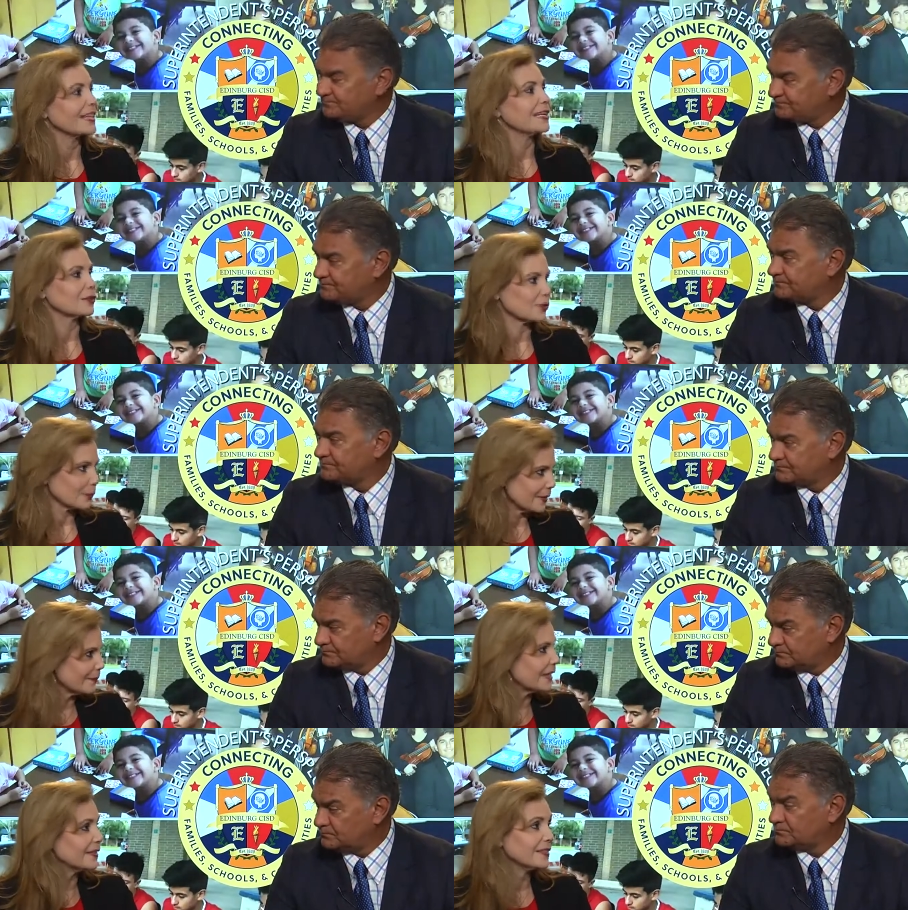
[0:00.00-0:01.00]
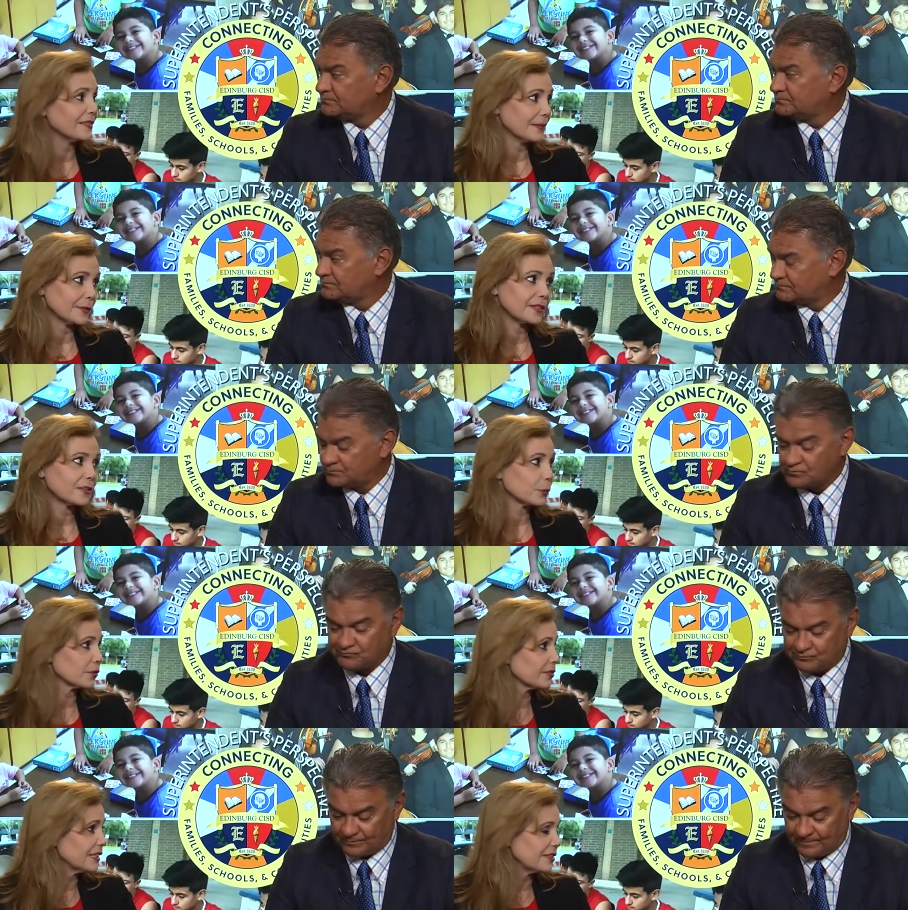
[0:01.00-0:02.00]
Speaker 1: And algebra. And this is something that's
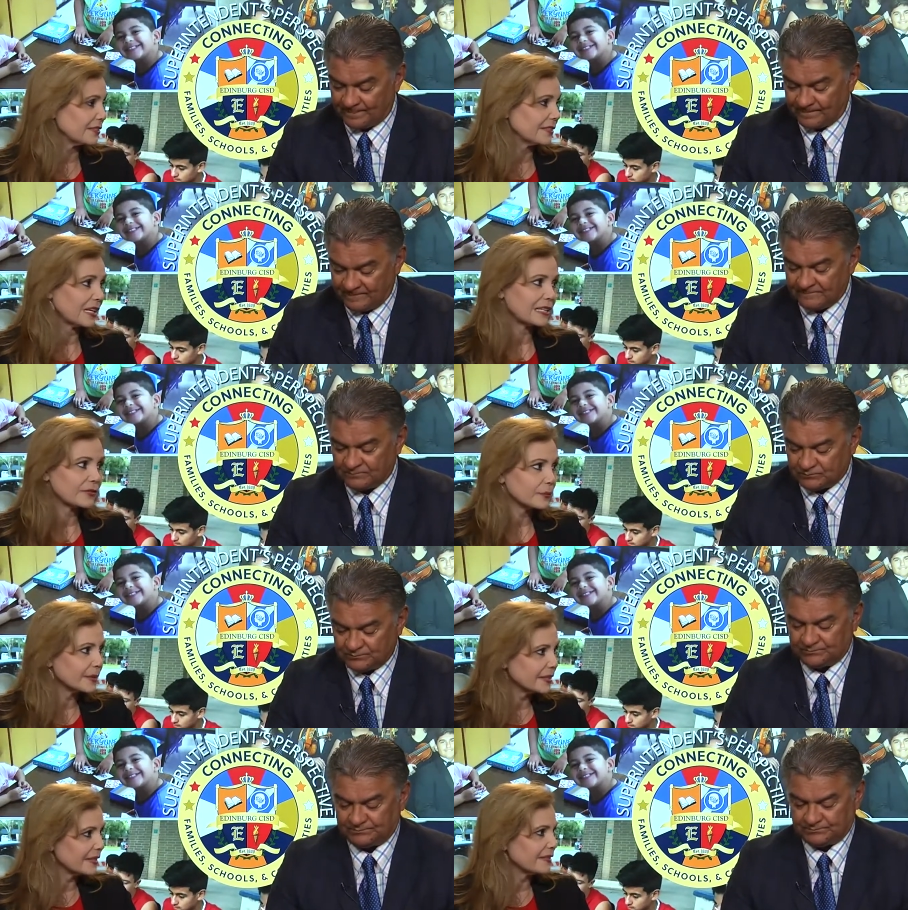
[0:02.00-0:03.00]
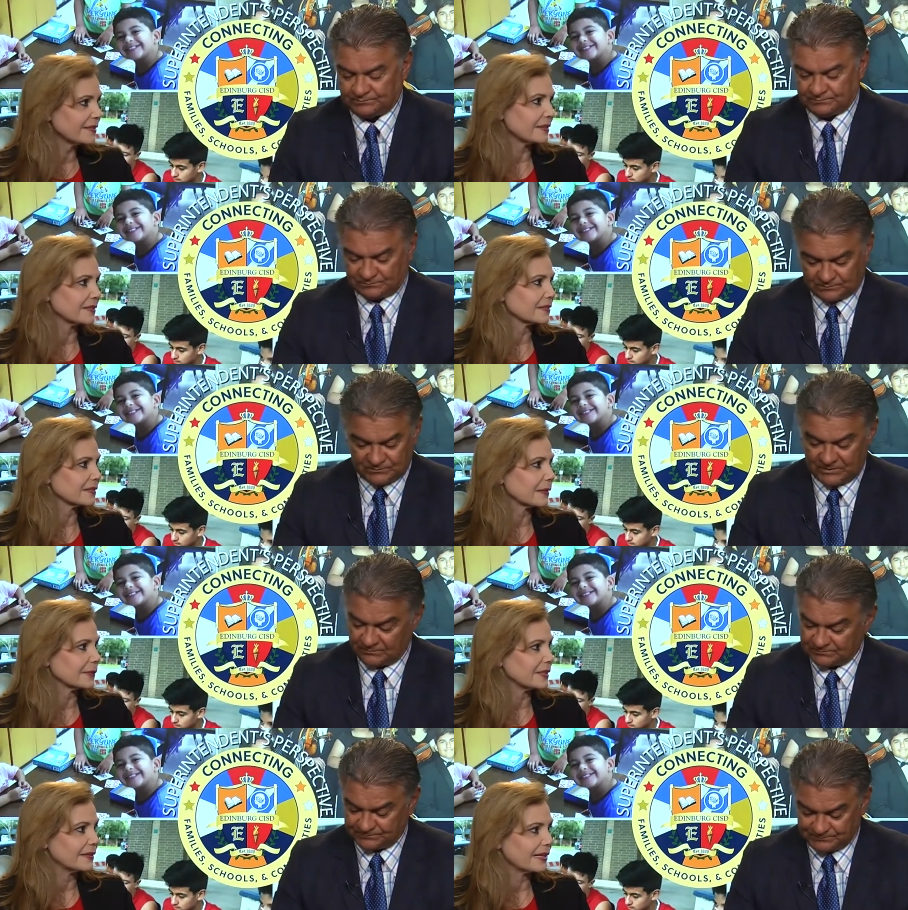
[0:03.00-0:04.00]
prestigious. Not everybody gets this. No. I mean,